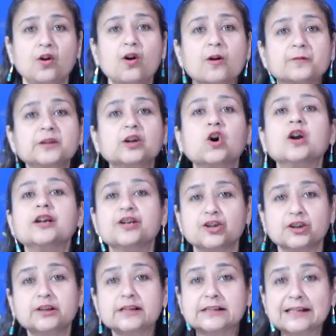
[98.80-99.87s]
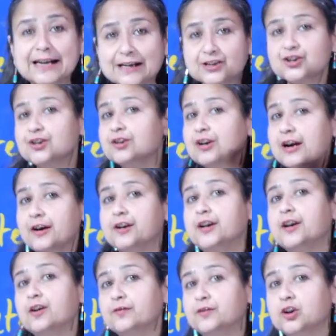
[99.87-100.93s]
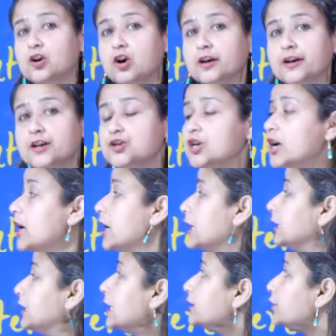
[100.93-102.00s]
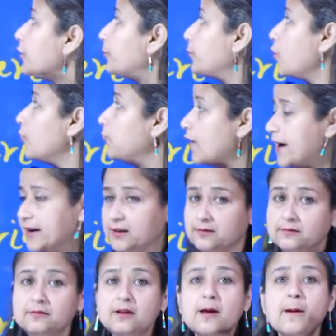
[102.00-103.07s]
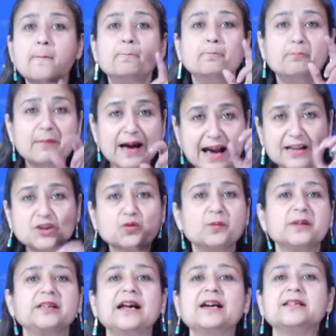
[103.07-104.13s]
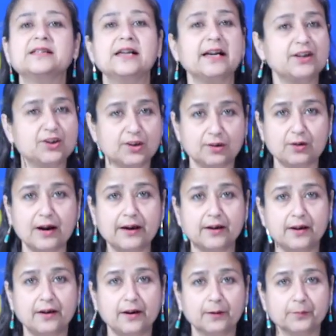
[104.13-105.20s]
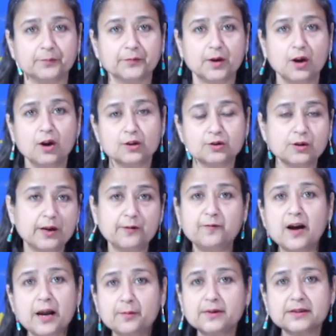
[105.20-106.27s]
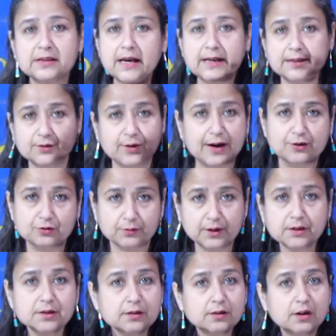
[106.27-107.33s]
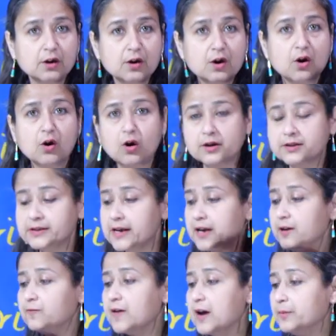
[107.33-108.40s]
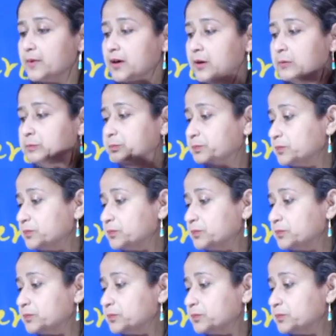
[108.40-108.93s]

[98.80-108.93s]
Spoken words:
of the college, the selection criteria of the college. Does your profile match with that selection criteria? So if I am a science graduate, or say if I am a